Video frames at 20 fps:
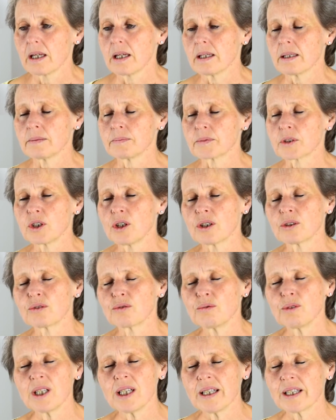and um,
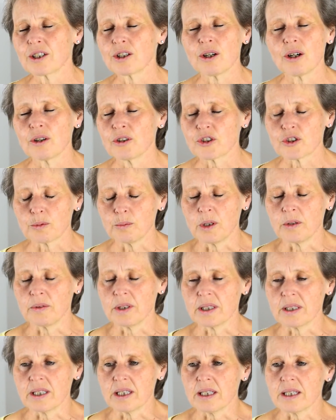God really encouraged me
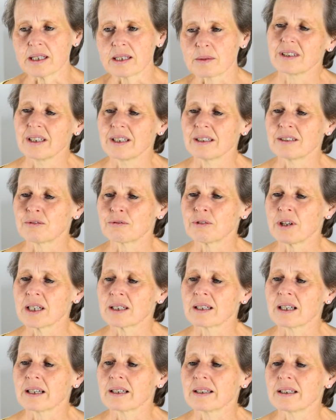with this. It
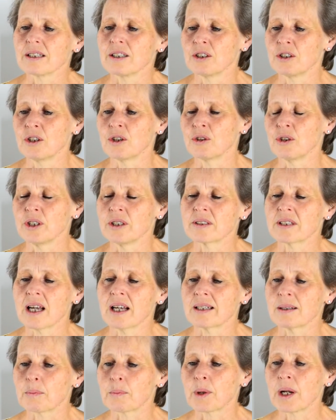felt like, you know, He's
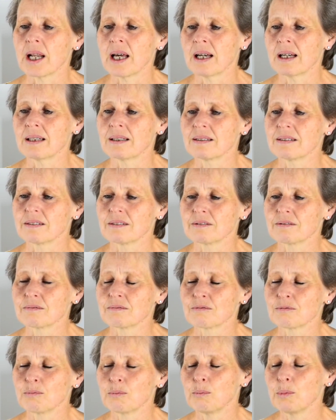had a plan,
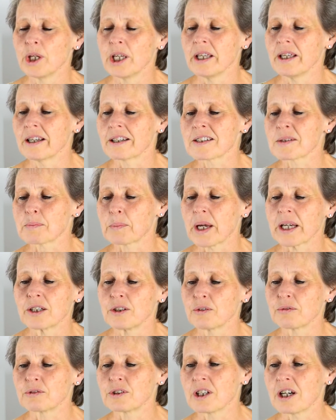me a speck
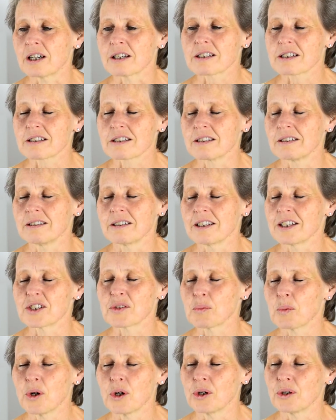of dust in
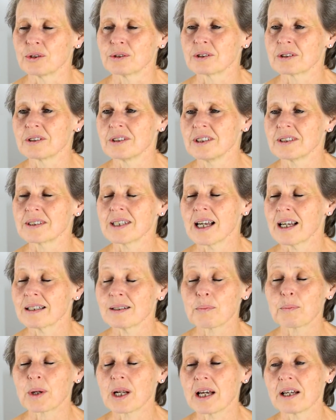this world. He's had
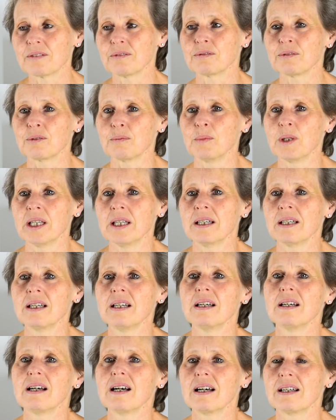a plan for me,
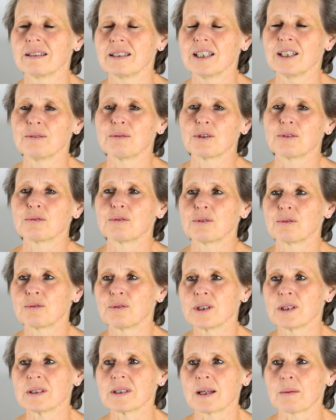and He will
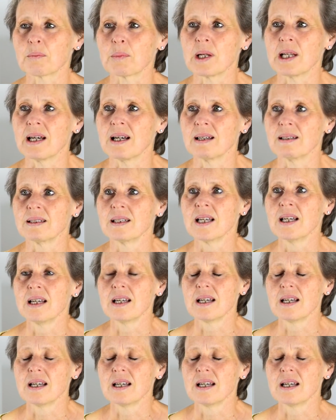fulfill that plan,